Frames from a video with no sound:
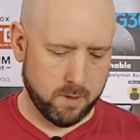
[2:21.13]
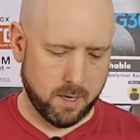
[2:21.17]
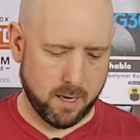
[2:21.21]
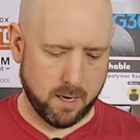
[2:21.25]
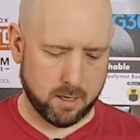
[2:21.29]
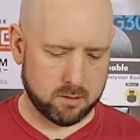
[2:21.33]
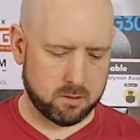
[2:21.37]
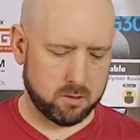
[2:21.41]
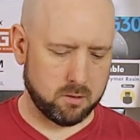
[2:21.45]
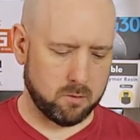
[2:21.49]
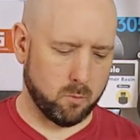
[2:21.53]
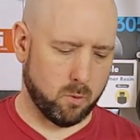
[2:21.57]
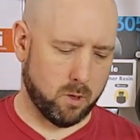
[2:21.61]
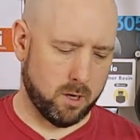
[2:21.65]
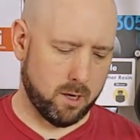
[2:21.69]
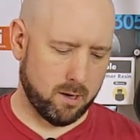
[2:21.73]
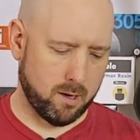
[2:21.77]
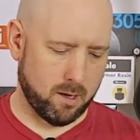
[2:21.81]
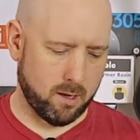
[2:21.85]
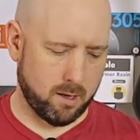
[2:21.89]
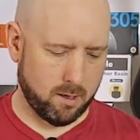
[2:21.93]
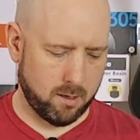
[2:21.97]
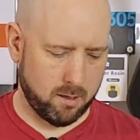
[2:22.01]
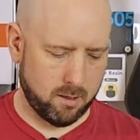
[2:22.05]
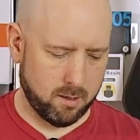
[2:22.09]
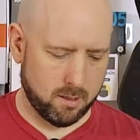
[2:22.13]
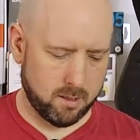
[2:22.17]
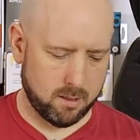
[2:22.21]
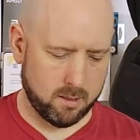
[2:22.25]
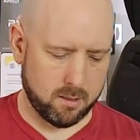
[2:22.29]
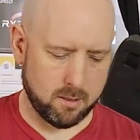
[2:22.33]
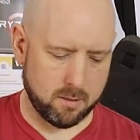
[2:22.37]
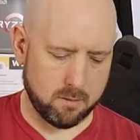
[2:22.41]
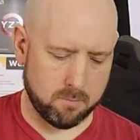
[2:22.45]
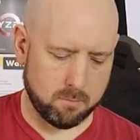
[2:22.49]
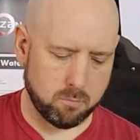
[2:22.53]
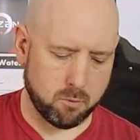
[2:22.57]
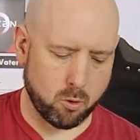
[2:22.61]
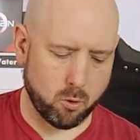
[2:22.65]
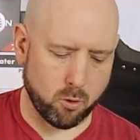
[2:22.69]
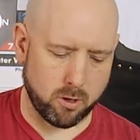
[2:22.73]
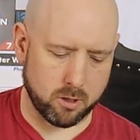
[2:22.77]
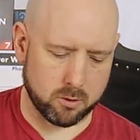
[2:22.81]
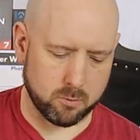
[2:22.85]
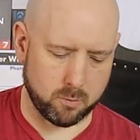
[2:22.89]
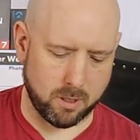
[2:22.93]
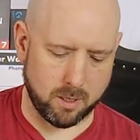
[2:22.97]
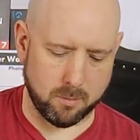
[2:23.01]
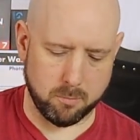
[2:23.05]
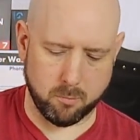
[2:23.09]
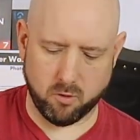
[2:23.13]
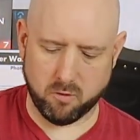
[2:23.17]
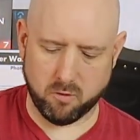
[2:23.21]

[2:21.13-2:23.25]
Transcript: X and Y uh, core XY